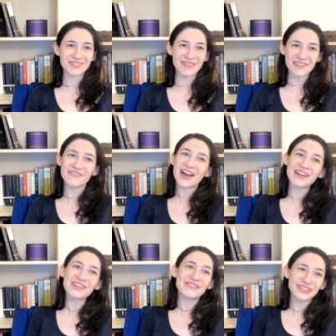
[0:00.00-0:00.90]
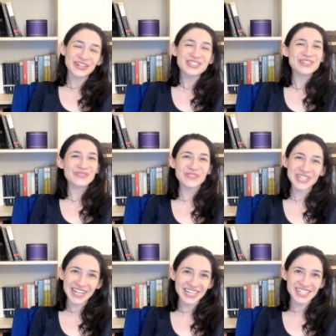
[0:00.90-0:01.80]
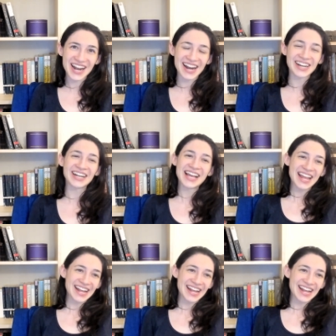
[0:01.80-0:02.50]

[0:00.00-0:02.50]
my very first reading chair.